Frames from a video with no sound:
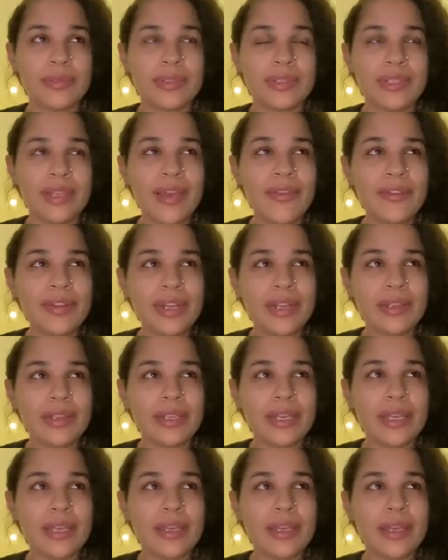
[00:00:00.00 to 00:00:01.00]

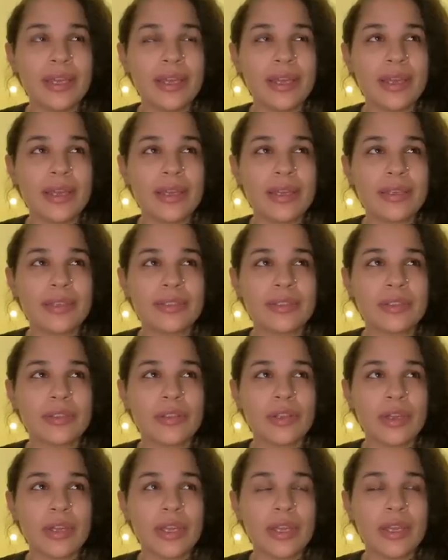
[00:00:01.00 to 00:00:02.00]
definitely is
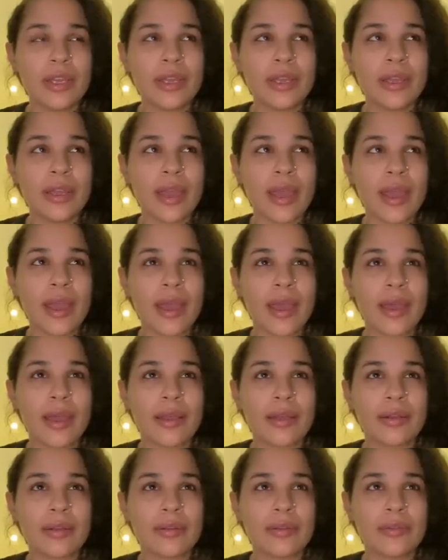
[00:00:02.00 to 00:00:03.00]
looking
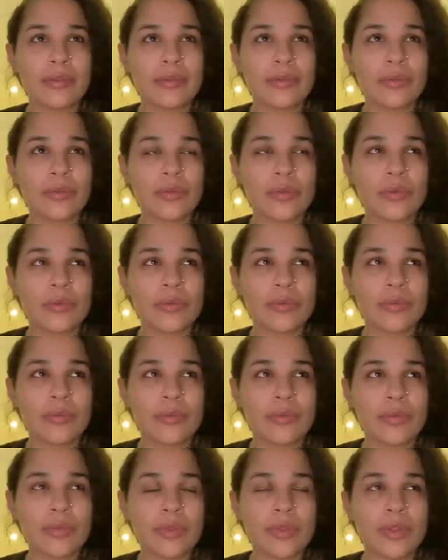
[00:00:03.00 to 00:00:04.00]
at
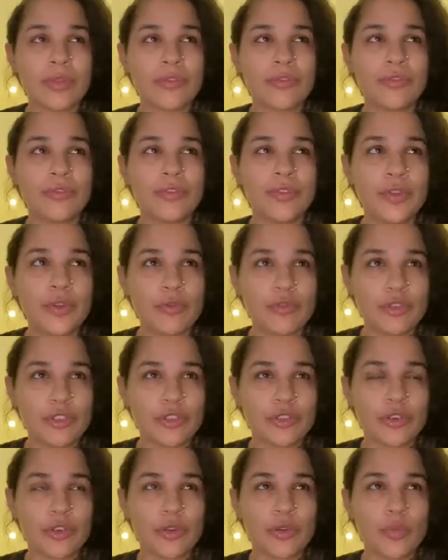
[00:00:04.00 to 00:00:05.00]
the
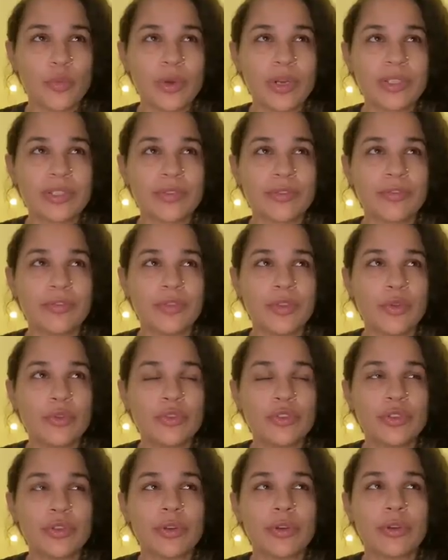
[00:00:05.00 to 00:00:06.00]
future. What does the
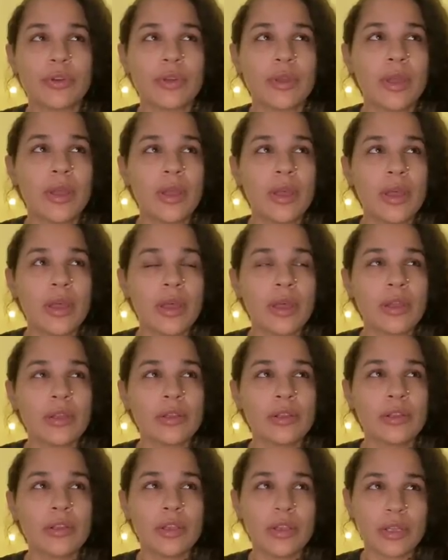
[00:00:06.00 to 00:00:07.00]
future
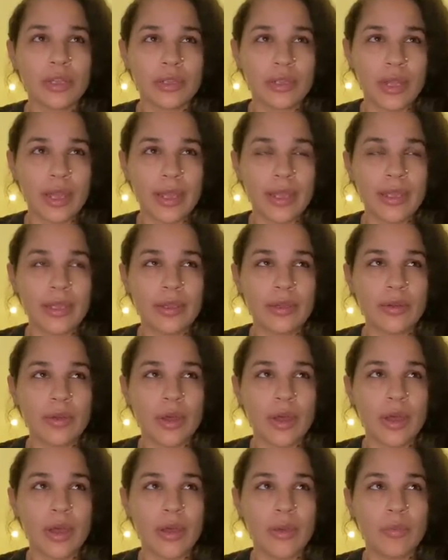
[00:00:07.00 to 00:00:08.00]
look like
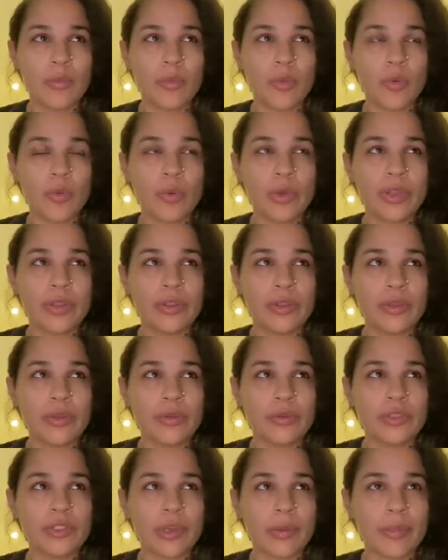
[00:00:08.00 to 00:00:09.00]
with
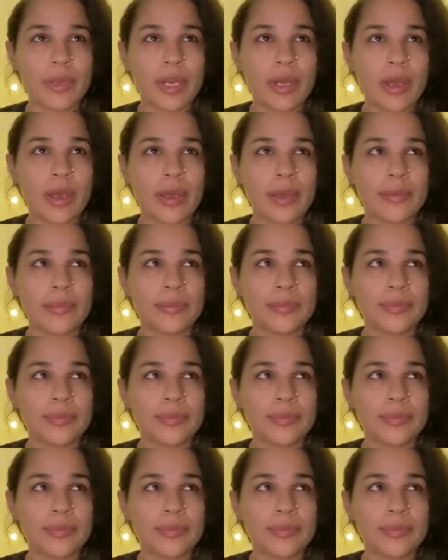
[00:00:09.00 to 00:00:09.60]
you, Gemini?